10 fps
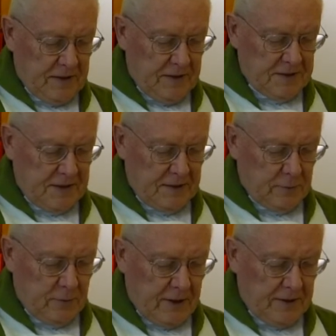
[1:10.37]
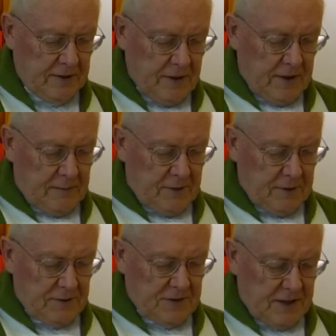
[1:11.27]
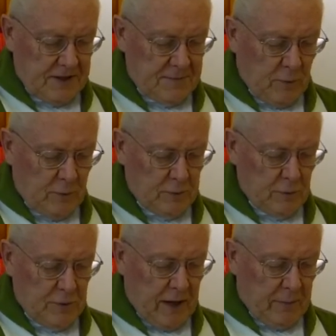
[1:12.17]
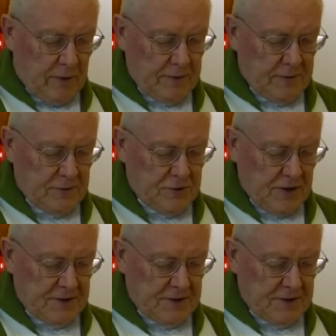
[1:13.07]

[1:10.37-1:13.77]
He said to her, "Because I spoke to Naboth the